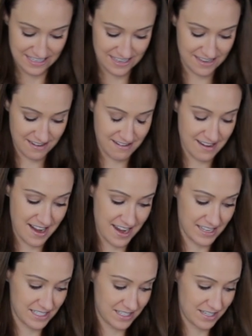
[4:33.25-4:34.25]
All
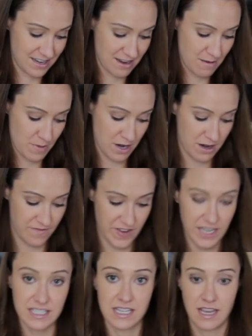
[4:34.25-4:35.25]
right,
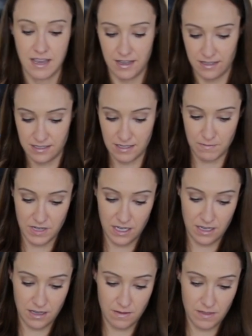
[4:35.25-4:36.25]
perfect. So I'm gonna
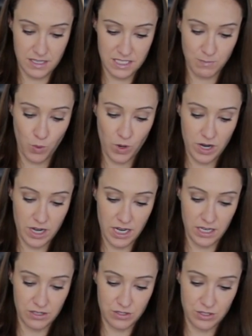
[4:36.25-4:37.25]
get this poured
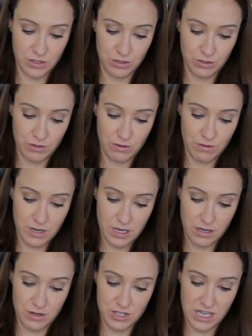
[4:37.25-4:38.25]
into
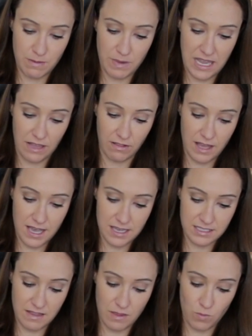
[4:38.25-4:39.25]
your champagne
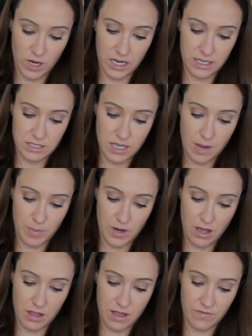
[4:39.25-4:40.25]
glass, and then we're gonna top it
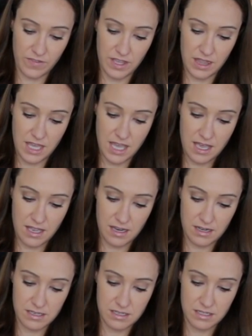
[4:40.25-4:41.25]
off in the
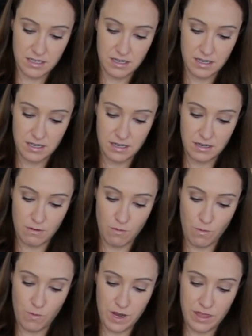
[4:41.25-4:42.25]
end
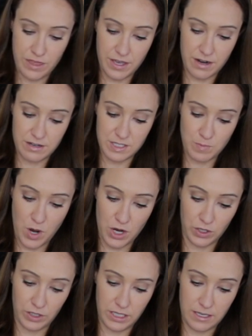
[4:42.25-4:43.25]
with our
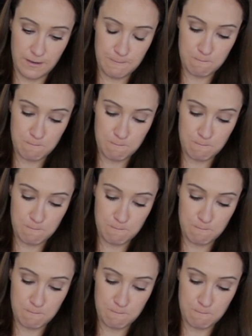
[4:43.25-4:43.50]
sparkling.